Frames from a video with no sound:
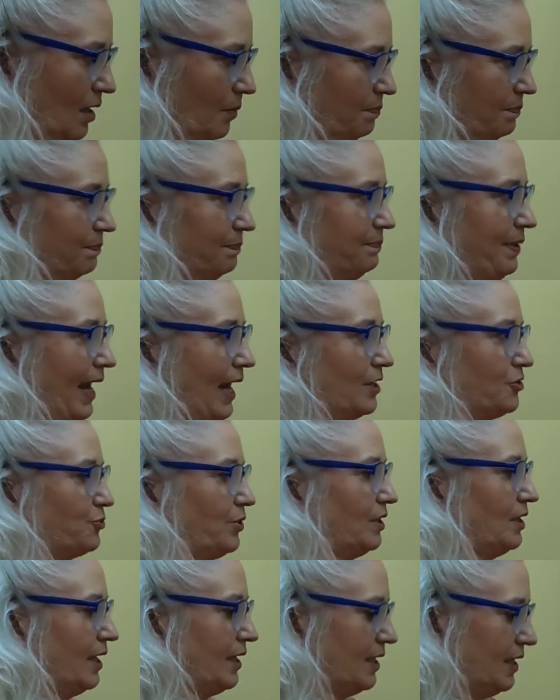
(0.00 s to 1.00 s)
a
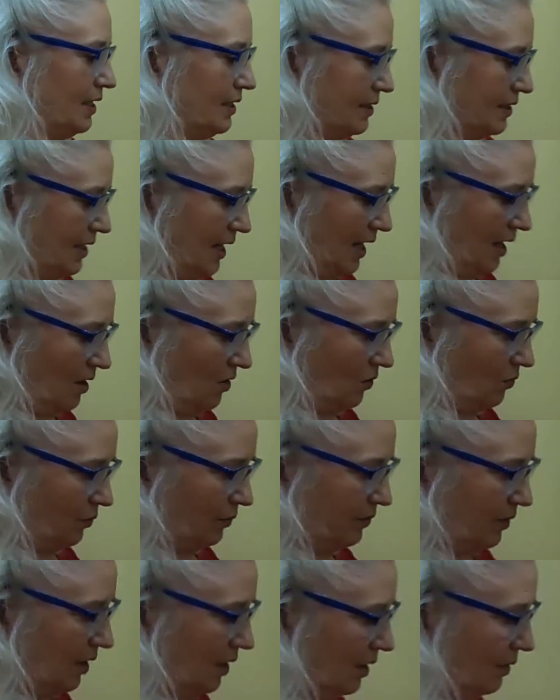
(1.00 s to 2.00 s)
pantry like it is
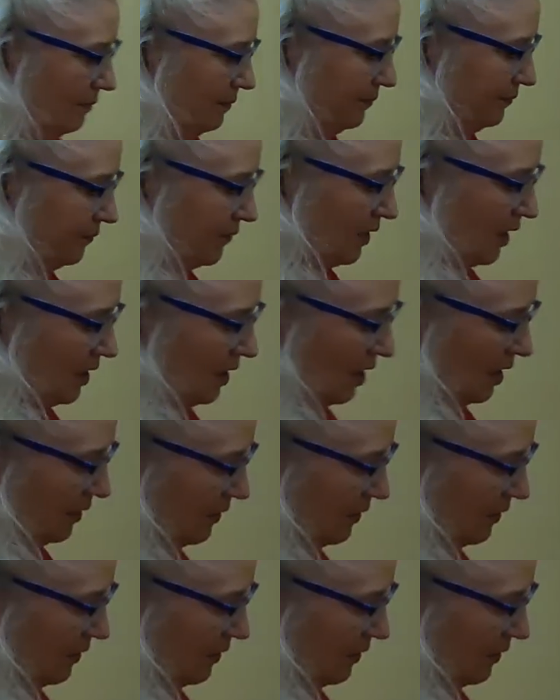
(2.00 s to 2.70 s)
now.